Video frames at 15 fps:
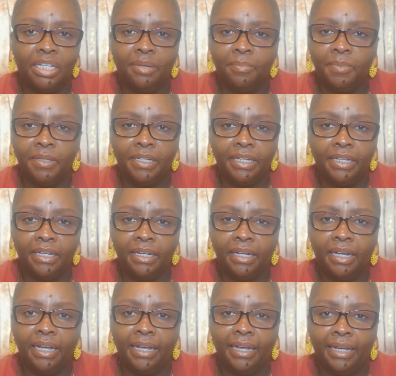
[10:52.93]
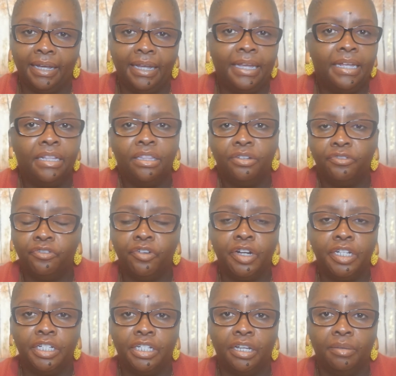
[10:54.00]
simply end the
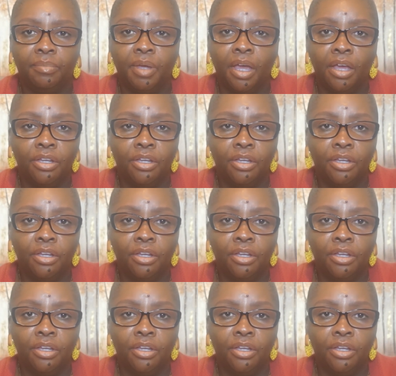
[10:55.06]
friendship.